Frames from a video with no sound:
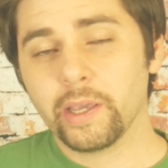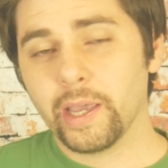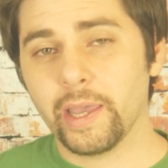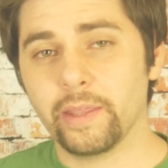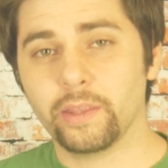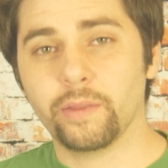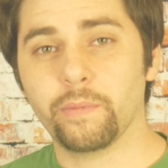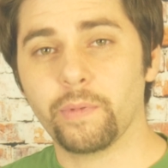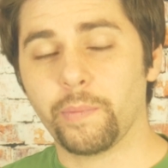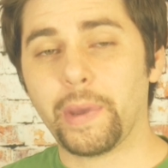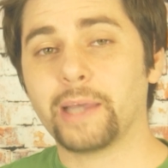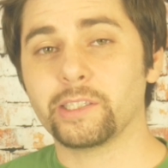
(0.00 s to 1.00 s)
In
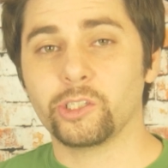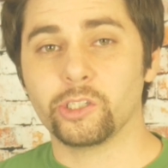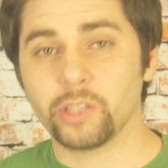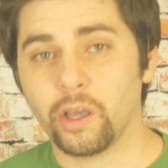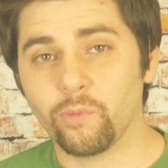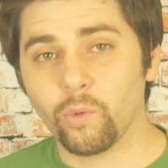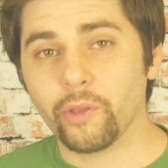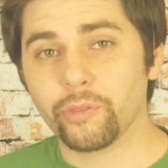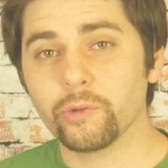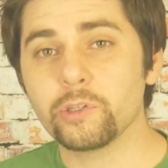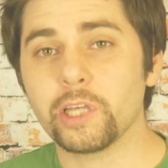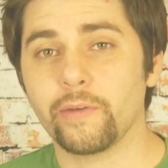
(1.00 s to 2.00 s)
the passages of 1
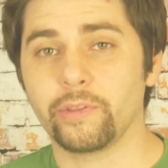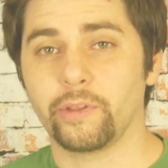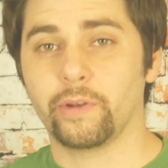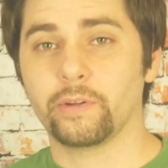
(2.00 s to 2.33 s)
through 7,